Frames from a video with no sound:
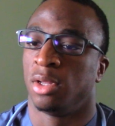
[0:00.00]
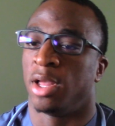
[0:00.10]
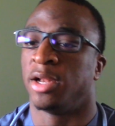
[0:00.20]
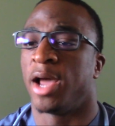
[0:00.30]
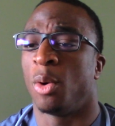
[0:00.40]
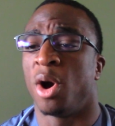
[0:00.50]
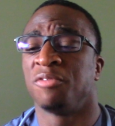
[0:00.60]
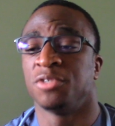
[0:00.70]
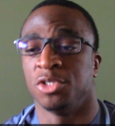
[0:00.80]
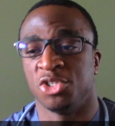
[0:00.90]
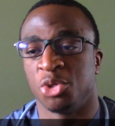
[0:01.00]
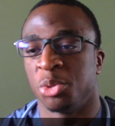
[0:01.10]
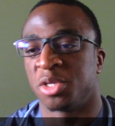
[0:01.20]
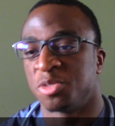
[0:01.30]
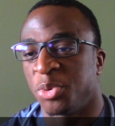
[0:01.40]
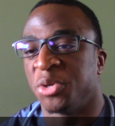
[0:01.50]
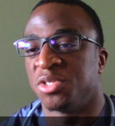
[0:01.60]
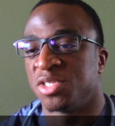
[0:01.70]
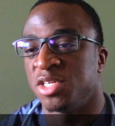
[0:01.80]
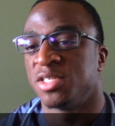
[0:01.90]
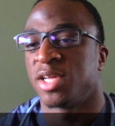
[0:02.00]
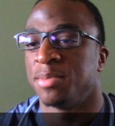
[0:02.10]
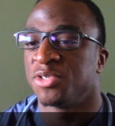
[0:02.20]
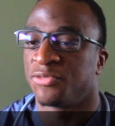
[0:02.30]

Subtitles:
And how often do you experience these types of